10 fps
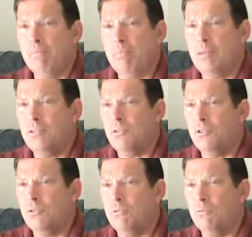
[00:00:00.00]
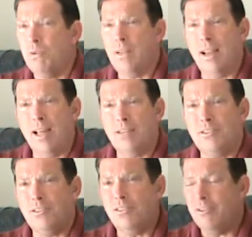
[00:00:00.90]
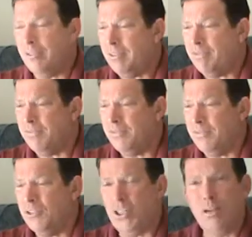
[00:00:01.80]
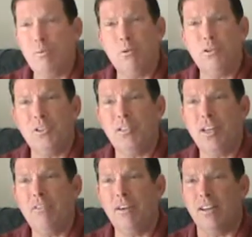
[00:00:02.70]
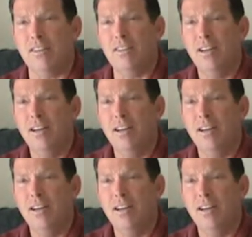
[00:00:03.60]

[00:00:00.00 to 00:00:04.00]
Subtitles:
But realized, you know what? She had to be pushing 70s.